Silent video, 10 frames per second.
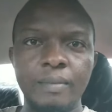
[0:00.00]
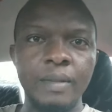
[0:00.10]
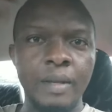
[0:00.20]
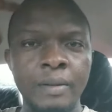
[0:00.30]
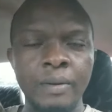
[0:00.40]

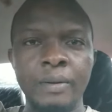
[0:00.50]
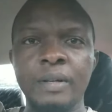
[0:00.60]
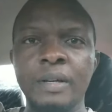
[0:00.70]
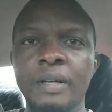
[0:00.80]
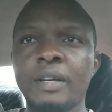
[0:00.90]
you know,
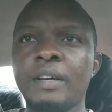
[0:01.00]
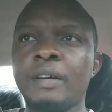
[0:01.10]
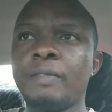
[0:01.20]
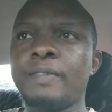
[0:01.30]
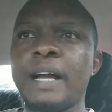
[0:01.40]

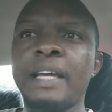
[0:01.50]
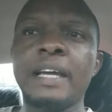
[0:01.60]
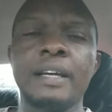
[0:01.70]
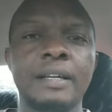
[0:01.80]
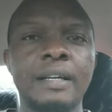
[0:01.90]
fry
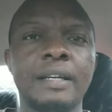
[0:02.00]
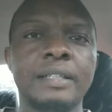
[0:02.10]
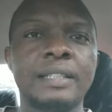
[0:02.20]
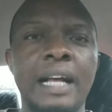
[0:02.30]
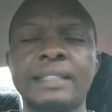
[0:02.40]
hair,
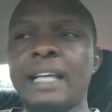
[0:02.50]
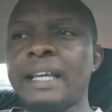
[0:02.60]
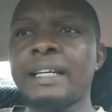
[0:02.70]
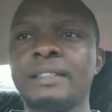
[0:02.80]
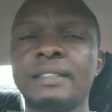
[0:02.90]
start
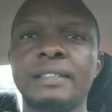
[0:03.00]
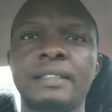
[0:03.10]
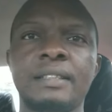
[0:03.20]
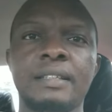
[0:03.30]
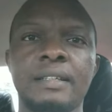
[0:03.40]
sagging,
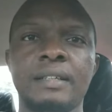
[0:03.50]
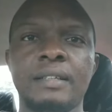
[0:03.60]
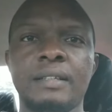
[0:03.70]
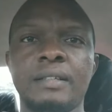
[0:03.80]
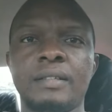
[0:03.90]

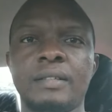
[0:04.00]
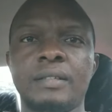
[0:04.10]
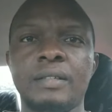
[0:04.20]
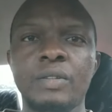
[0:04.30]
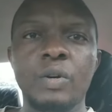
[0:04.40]

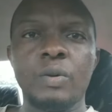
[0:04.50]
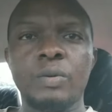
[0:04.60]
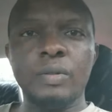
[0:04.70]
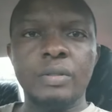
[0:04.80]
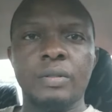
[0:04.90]
you know,
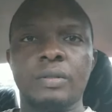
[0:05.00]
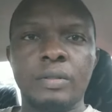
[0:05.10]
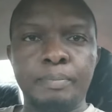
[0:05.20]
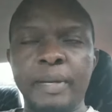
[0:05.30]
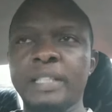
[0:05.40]

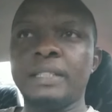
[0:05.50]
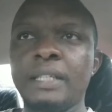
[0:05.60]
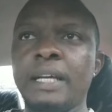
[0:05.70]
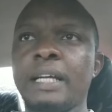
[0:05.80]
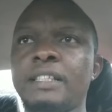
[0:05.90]
paint the
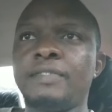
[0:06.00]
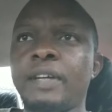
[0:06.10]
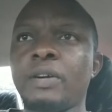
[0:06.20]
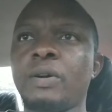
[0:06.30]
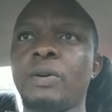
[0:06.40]
hair
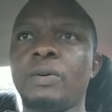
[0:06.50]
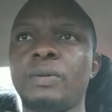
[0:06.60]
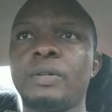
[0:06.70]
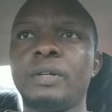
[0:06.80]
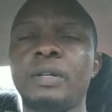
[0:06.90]
different color,
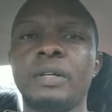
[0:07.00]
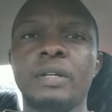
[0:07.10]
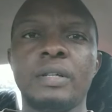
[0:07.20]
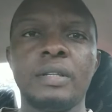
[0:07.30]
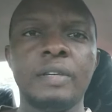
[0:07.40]

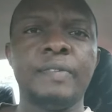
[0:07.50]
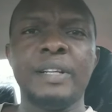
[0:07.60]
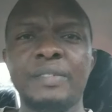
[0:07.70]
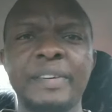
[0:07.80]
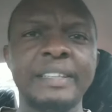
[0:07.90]

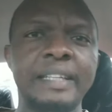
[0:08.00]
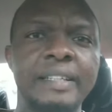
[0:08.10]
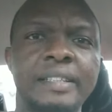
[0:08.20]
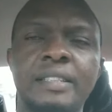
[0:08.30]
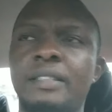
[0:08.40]
different
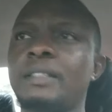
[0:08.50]
things,